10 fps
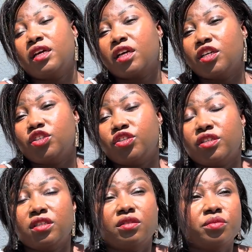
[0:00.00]

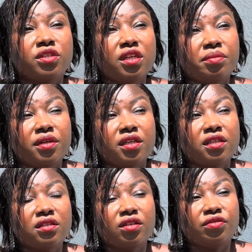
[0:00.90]
countries, mostly
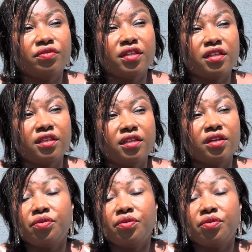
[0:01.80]
because of the